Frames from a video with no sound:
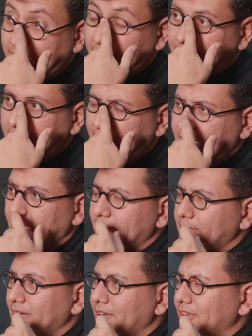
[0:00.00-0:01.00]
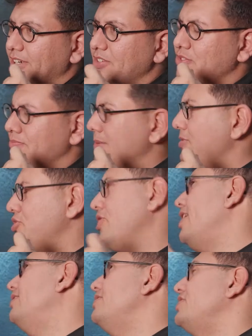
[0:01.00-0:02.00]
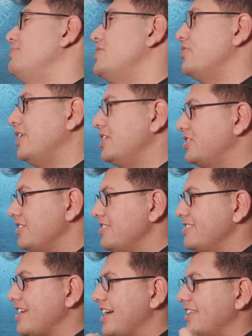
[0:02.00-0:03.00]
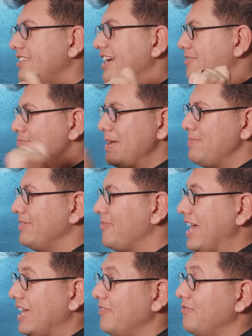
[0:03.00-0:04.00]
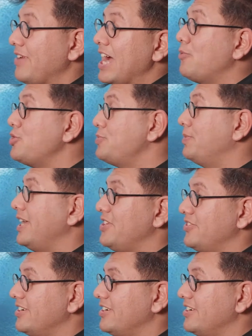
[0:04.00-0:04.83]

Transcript: literally a very maybe childish imagination started like maybe but I watched Blade